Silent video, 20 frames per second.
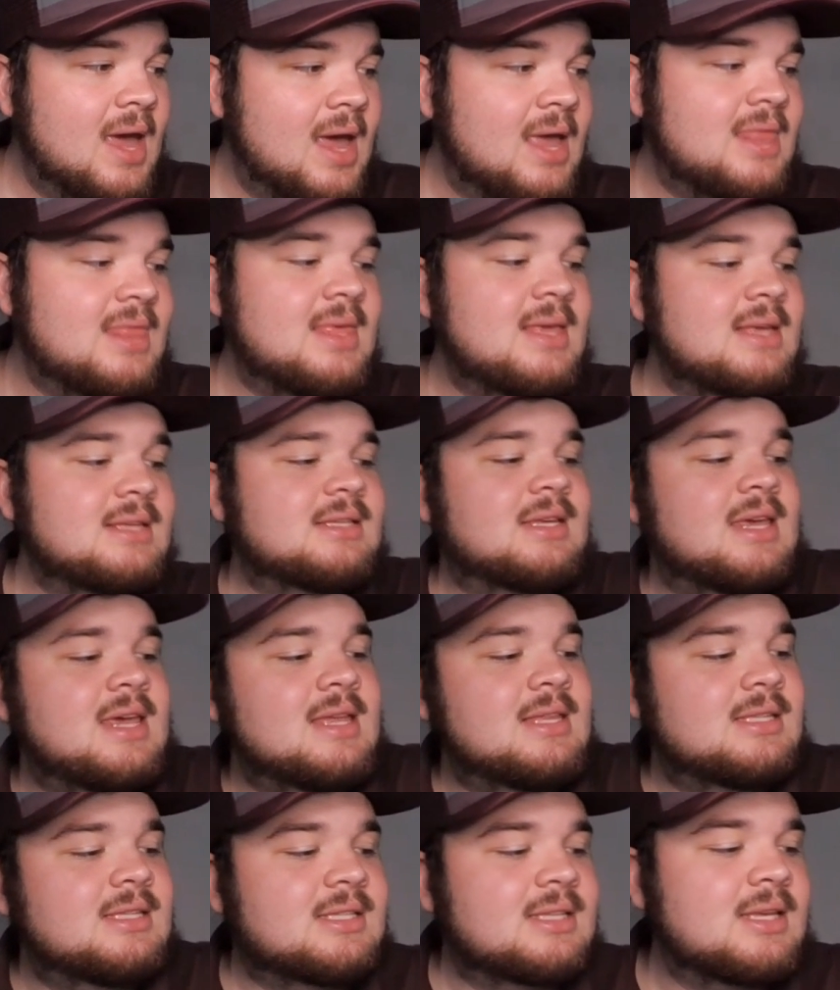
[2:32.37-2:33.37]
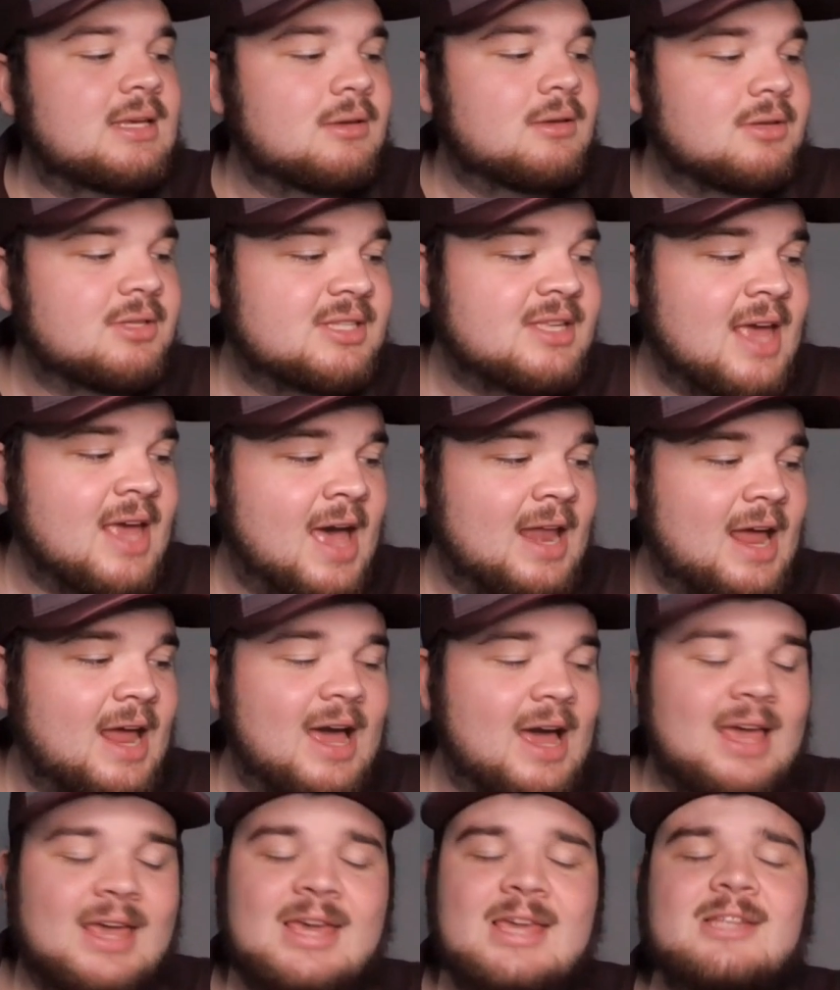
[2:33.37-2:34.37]
And this kid's skill set,
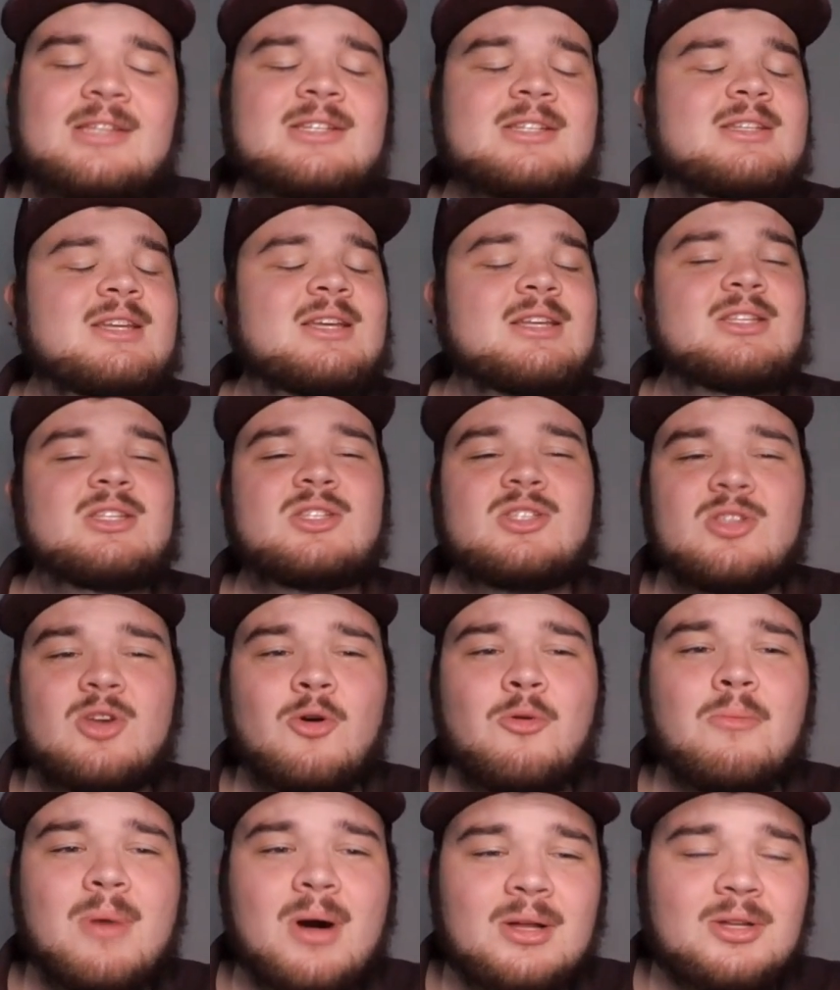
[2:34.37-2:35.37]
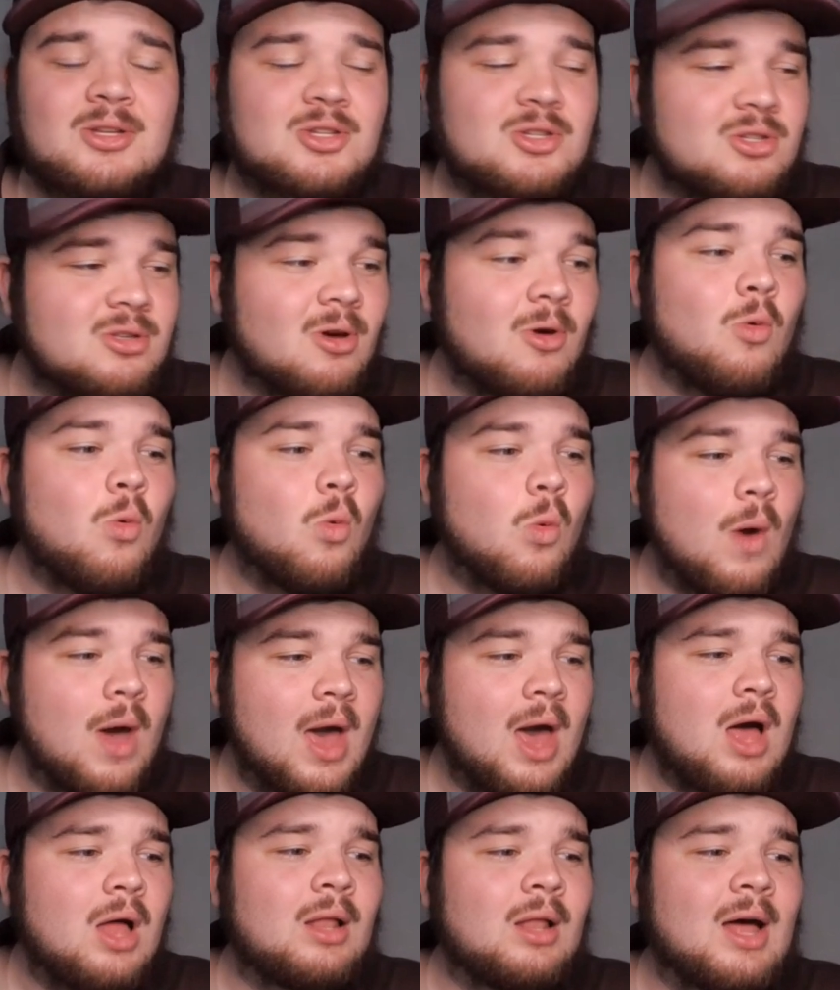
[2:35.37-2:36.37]
he just does so much so
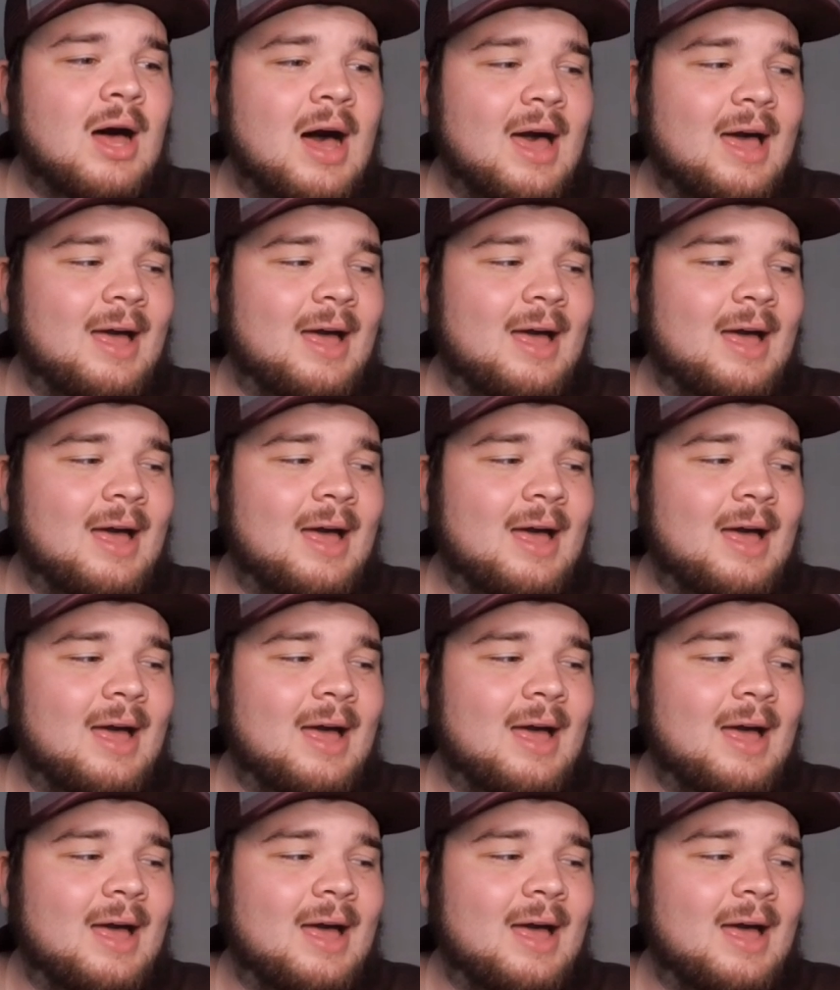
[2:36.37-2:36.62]
well.